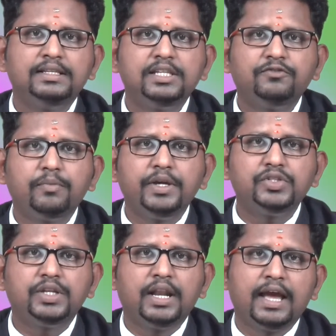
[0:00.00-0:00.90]
This
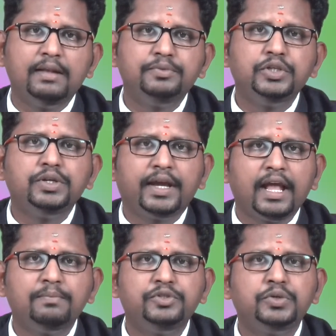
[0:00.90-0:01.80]
information
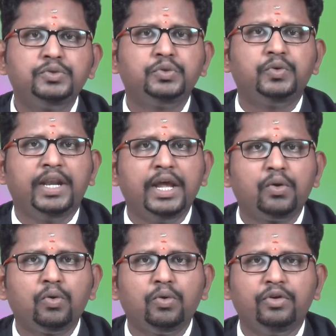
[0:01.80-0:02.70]
helps you to
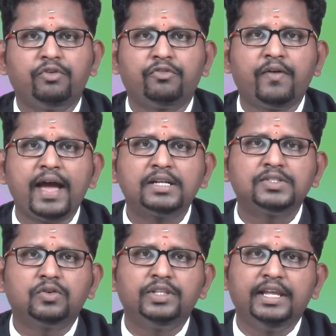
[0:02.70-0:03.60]
narrow your
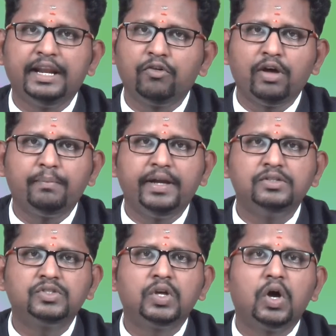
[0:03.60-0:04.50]
facts on the
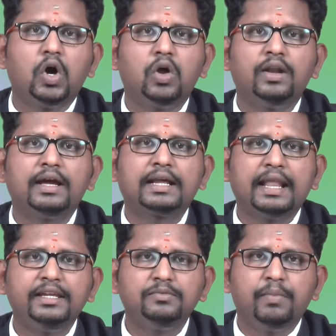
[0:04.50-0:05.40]
requirements on
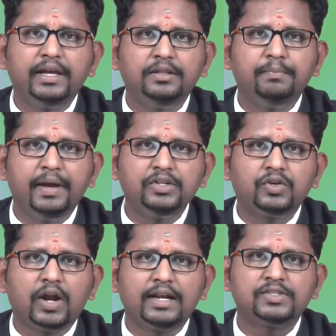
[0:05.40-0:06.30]
client by
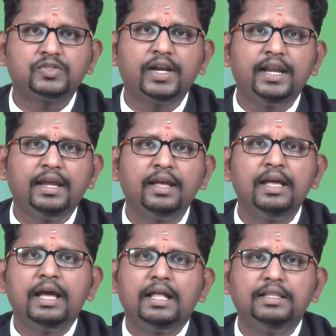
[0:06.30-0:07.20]
better understanding
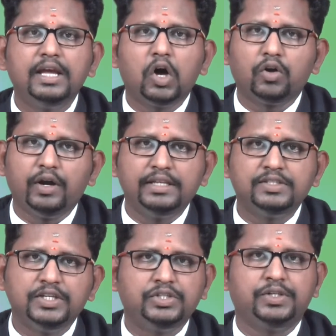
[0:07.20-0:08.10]
the
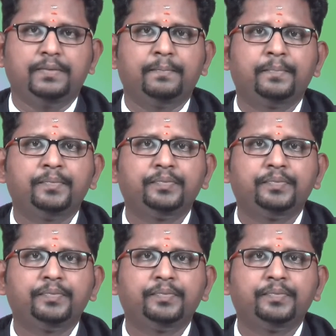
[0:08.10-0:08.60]
organization.